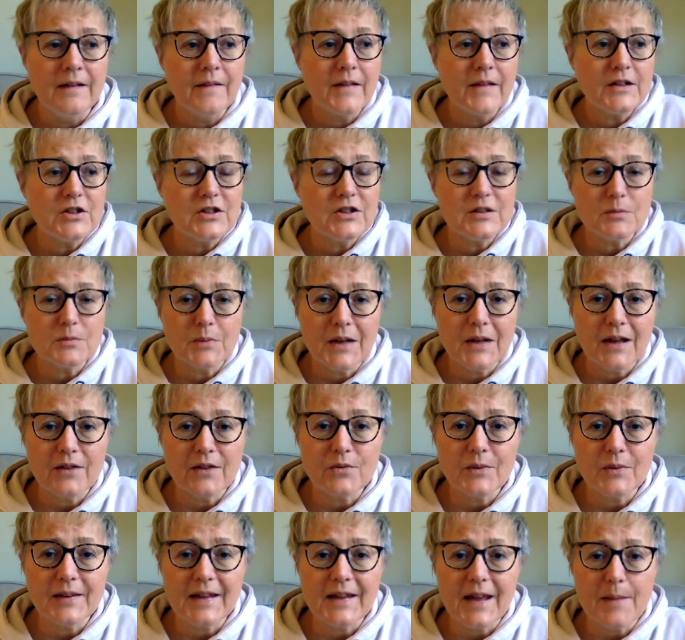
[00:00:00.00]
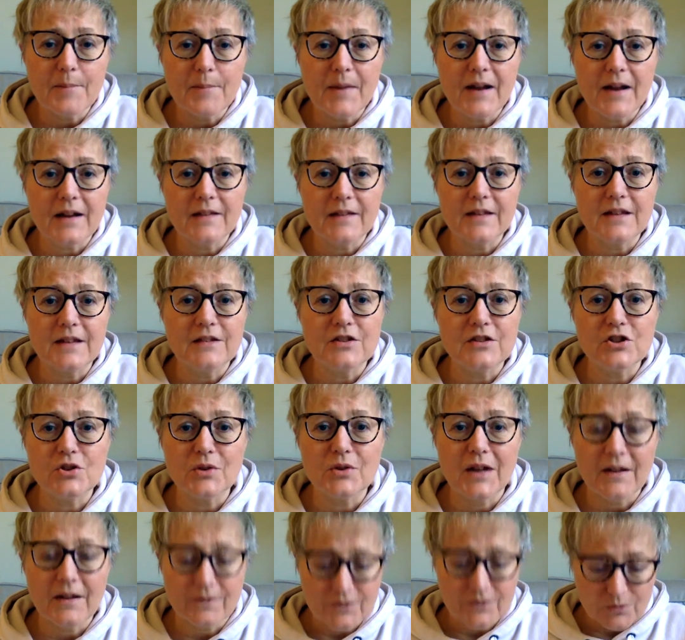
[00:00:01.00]
And she said, Well, how do I get back? And they said,
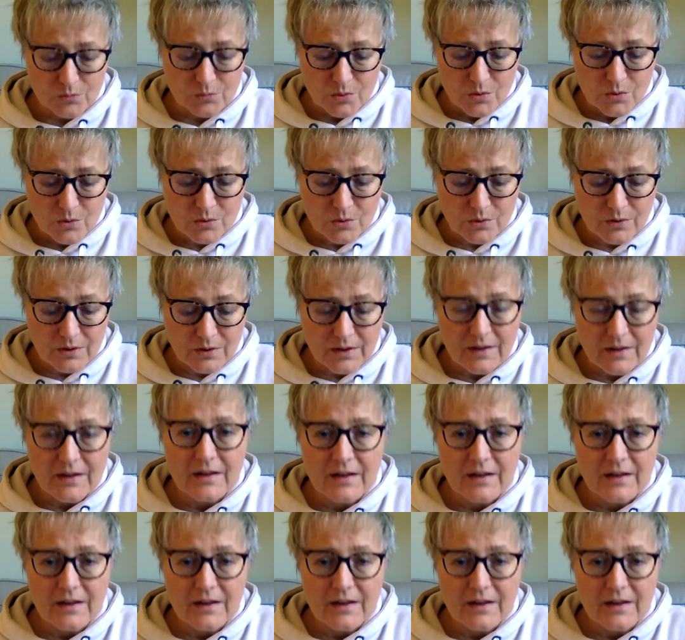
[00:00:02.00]
You'll have to walk.